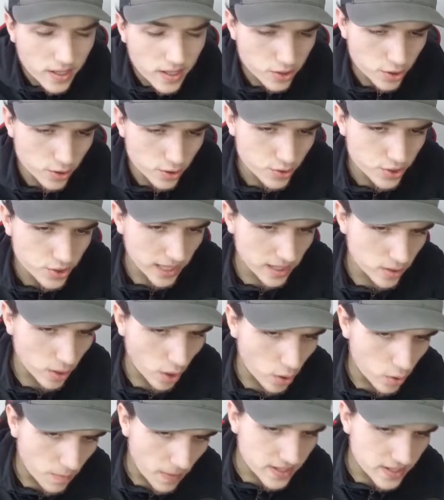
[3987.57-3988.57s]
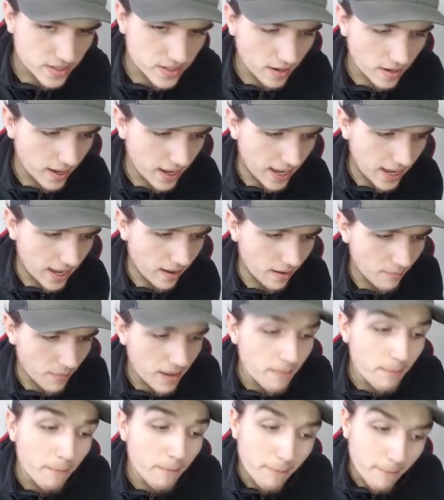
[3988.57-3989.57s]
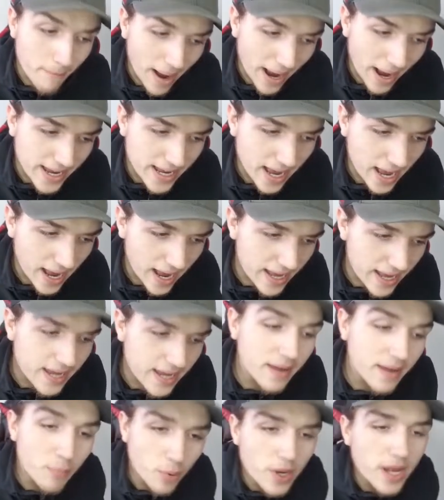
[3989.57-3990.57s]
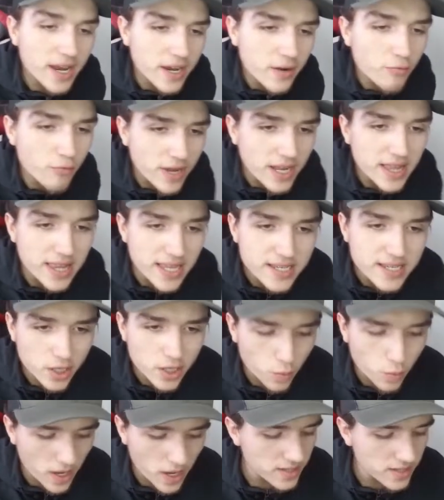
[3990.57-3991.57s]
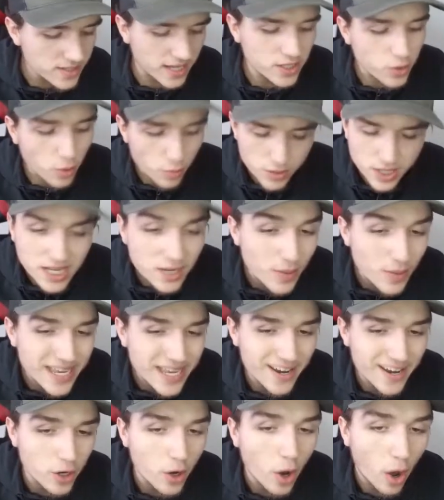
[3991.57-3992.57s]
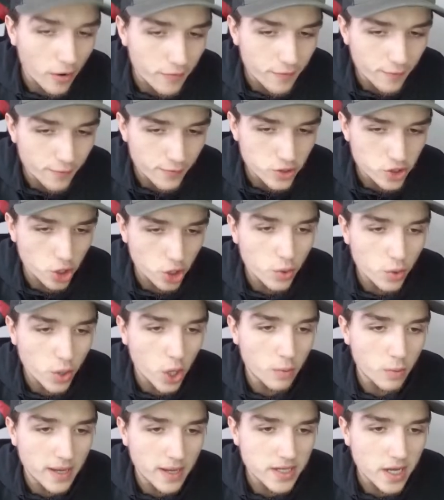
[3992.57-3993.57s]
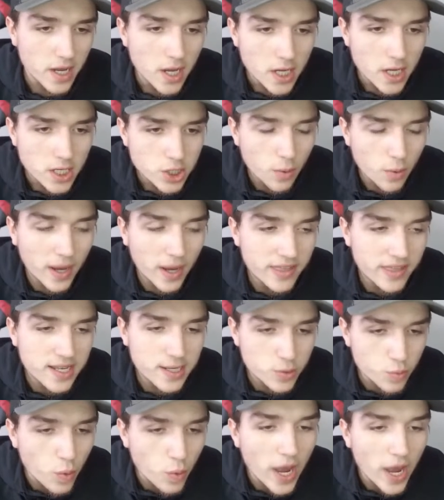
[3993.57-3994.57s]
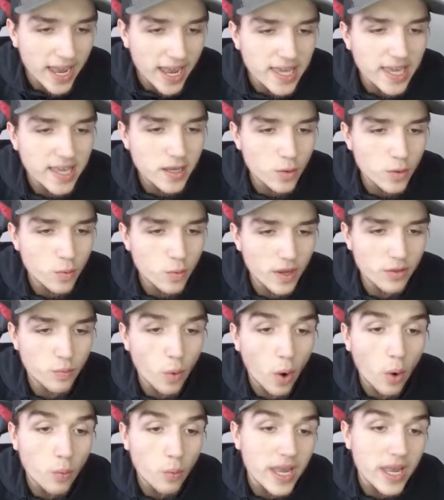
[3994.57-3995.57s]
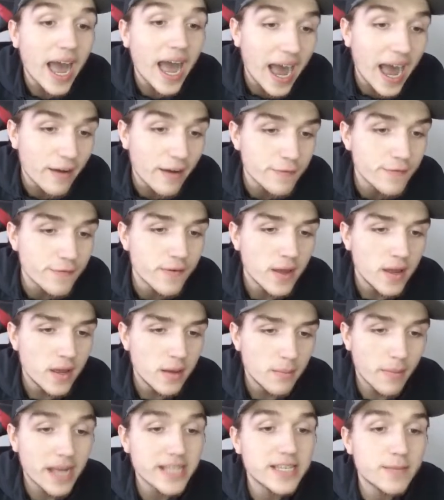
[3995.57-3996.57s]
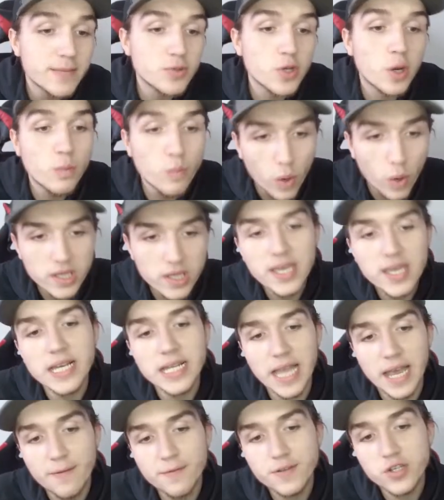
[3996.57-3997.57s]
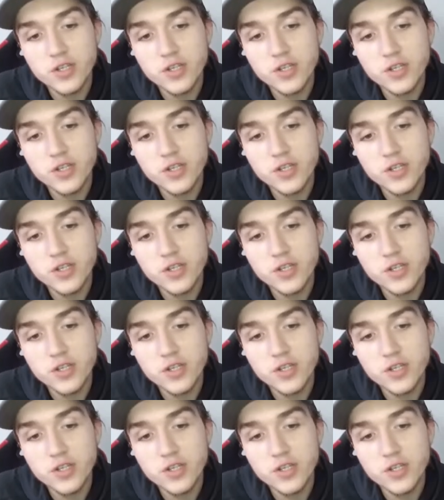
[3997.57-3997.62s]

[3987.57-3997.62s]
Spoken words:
you sell Gomez. But in a realistic world, I don't think we get an offer for Joe Gomez. So I think it's working with what we have. Matip's on 1 year left, so